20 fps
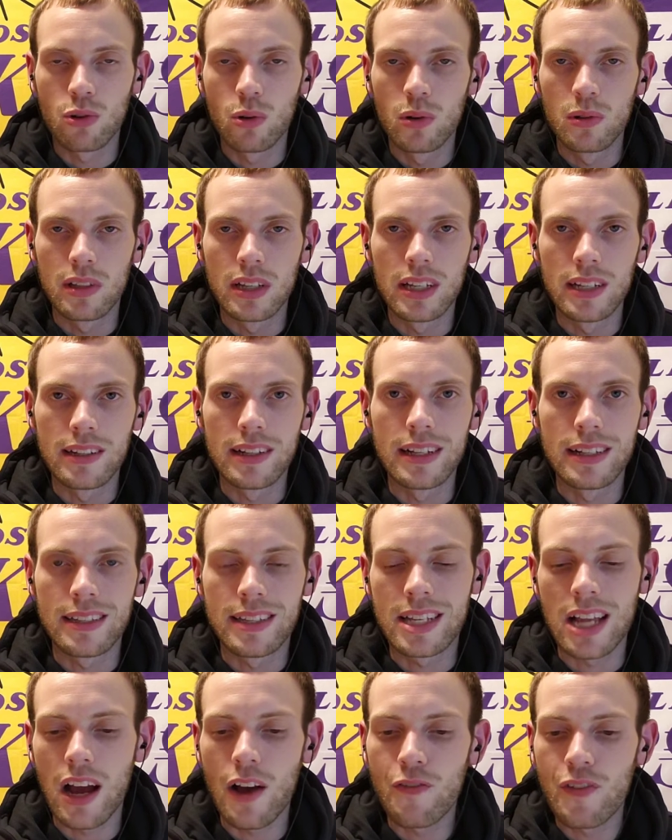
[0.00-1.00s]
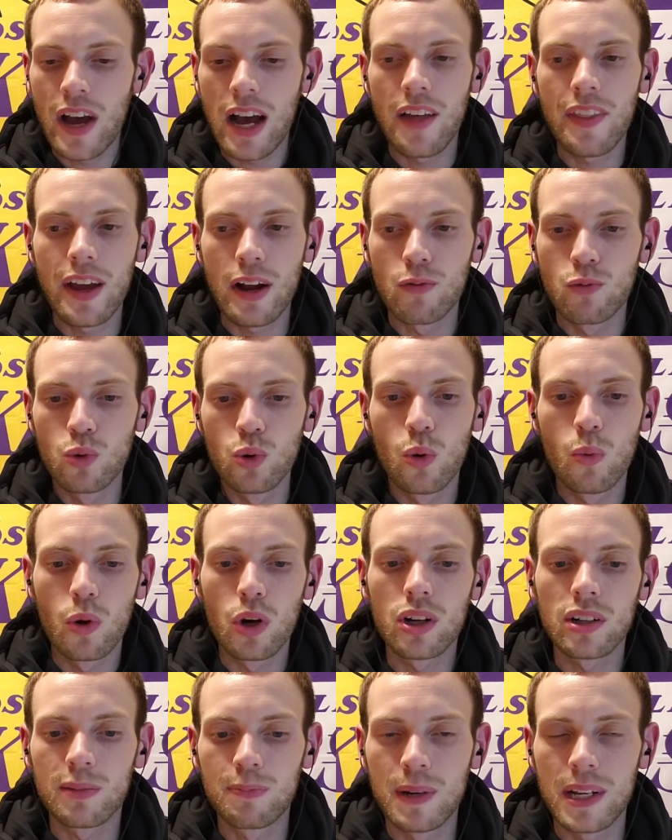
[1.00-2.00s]
So it's tough how that rule
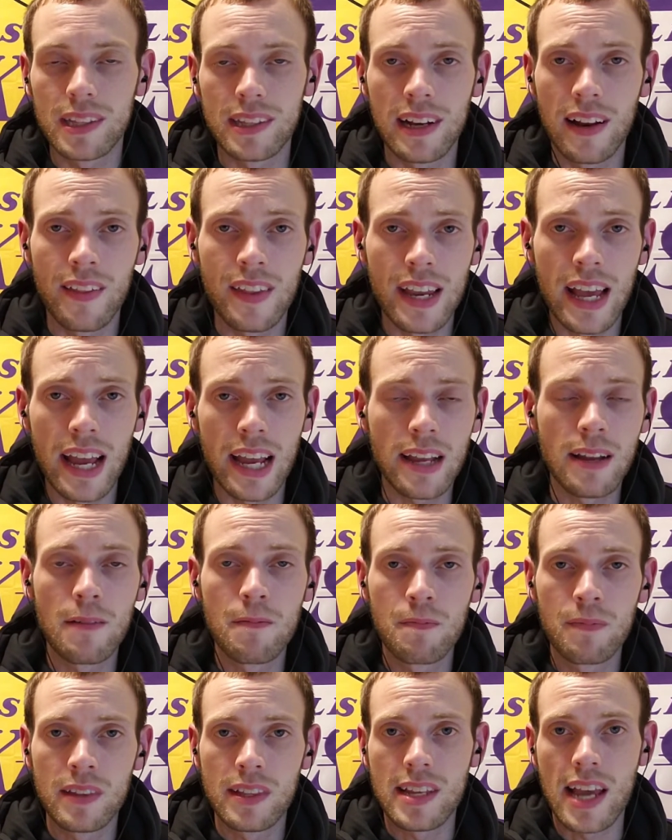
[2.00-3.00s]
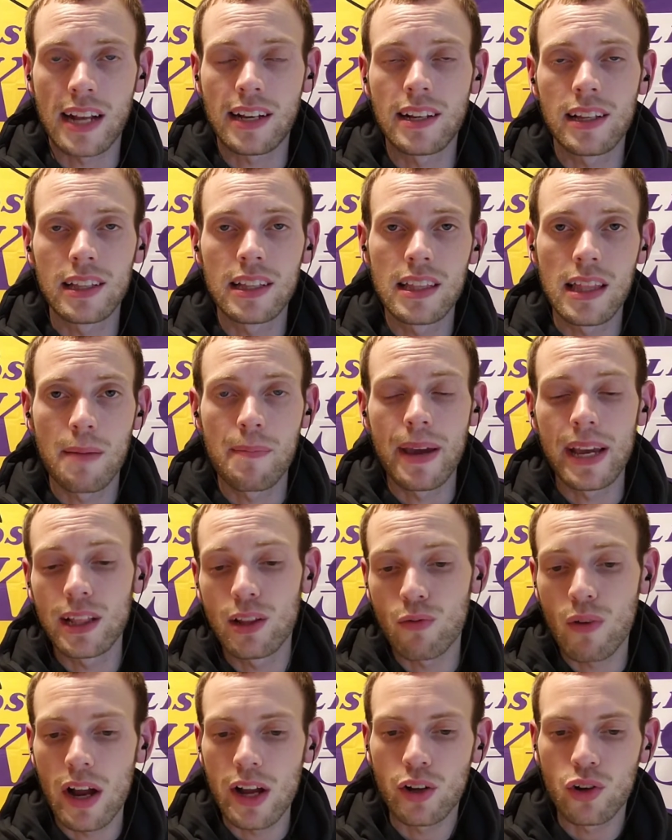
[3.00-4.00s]
works, but at the end of the day, technically they made
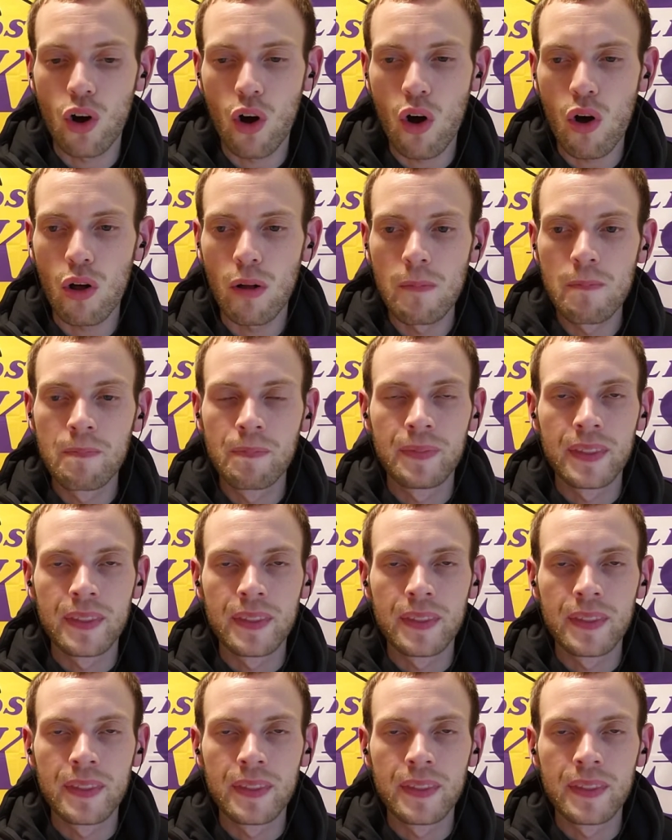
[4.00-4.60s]
the right call,